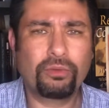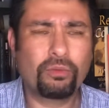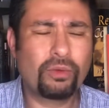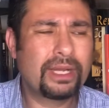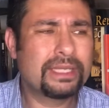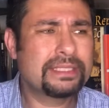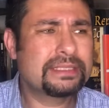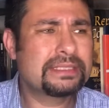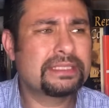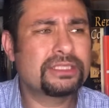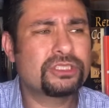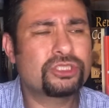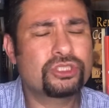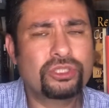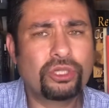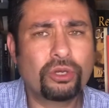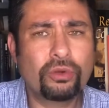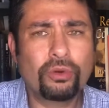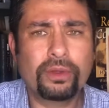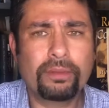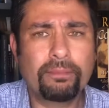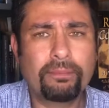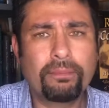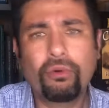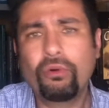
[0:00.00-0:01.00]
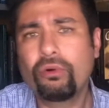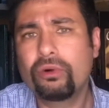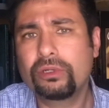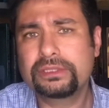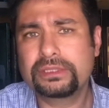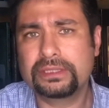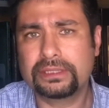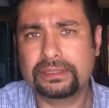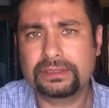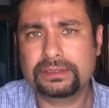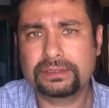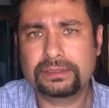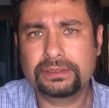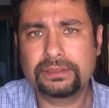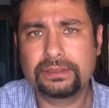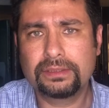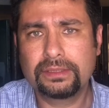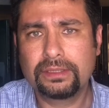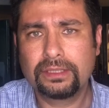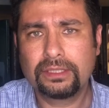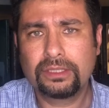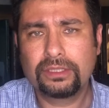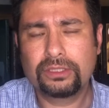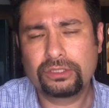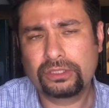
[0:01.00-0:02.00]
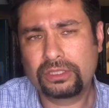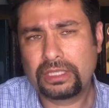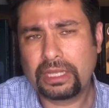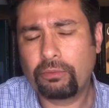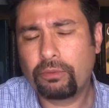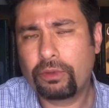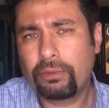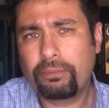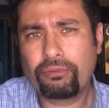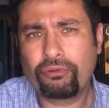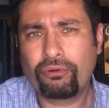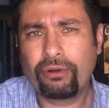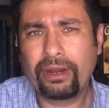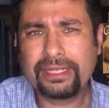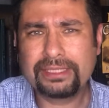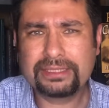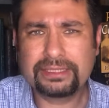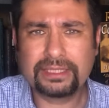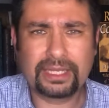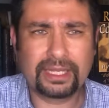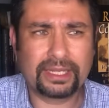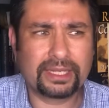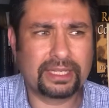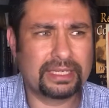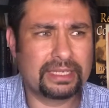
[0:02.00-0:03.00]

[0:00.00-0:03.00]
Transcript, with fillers: Why is it so important that we pray together?